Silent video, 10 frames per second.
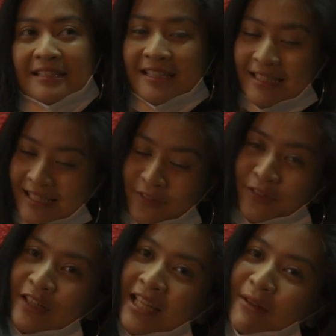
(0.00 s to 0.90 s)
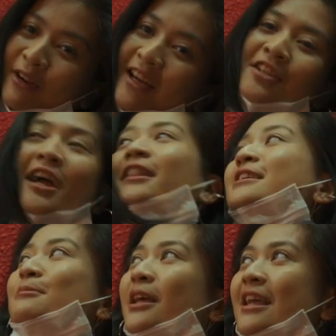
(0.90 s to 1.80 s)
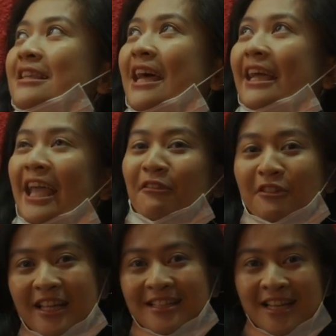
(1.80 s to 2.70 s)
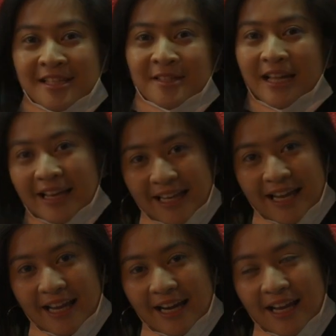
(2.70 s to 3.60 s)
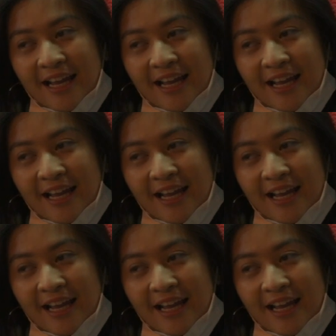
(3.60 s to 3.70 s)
since this is the first time we're going to try this place, I can't really attest to that yet.